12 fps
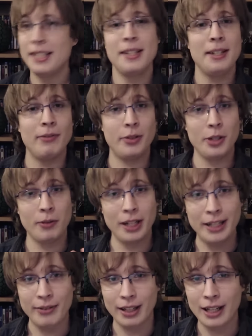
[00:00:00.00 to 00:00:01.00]
If you do want to
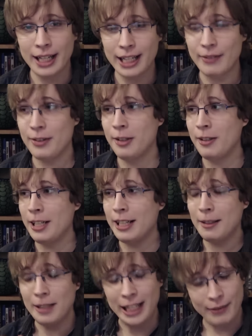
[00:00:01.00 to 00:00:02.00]
leave a like, if you do,
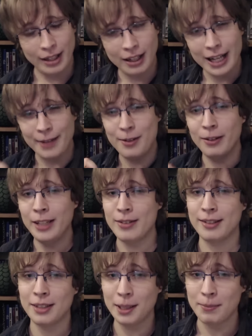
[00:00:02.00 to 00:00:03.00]
leave a like, if you don't leave a
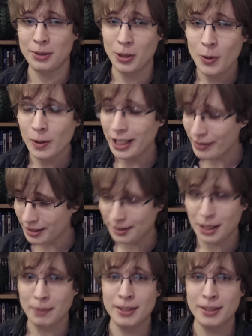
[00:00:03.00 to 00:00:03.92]
sub, do leave a sub.